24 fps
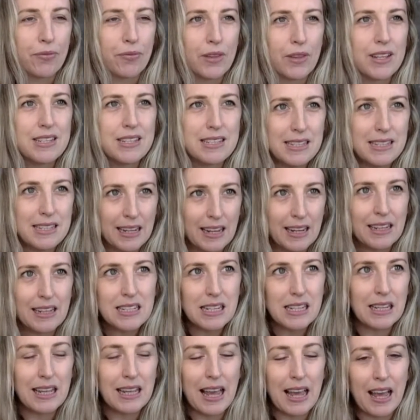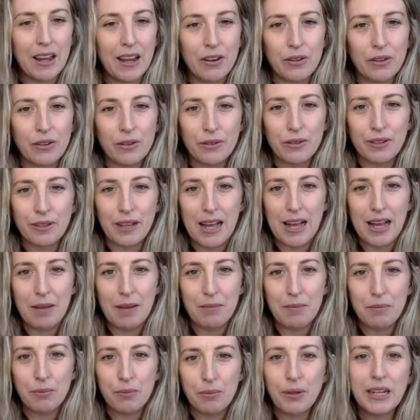singing to the candle,
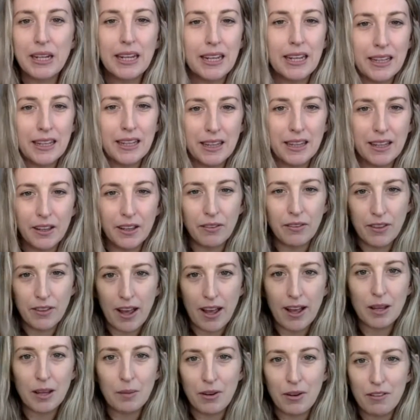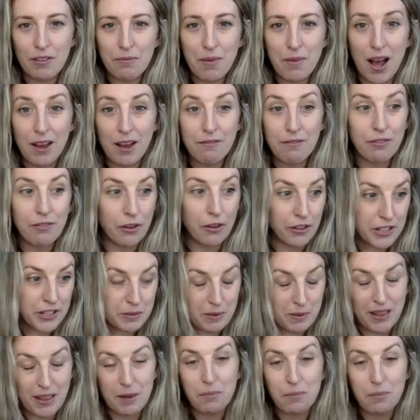bringing in the element of mind focus, but then